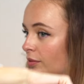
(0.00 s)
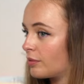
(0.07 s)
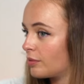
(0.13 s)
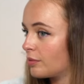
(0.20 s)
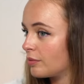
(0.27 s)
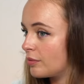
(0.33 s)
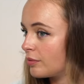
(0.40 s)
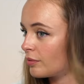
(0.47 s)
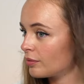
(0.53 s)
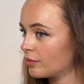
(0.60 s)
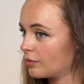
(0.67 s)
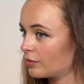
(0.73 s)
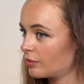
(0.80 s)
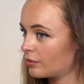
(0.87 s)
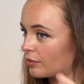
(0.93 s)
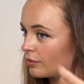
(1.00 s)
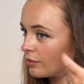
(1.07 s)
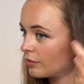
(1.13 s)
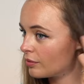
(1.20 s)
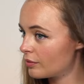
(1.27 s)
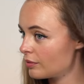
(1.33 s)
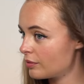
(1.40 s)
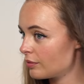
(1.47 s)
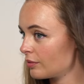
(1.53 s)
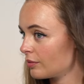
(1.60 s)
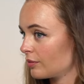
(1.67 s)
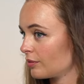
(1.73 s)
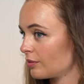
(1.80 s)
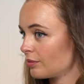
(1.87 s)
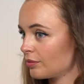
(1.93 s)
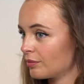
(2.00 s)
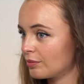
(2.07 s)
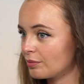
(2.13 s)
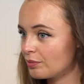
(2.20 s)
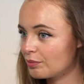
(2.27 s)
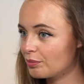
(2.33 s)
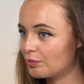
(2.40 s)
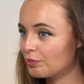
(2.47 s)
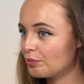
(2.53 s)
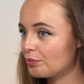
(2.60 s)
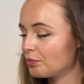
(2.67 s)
(no one is talking)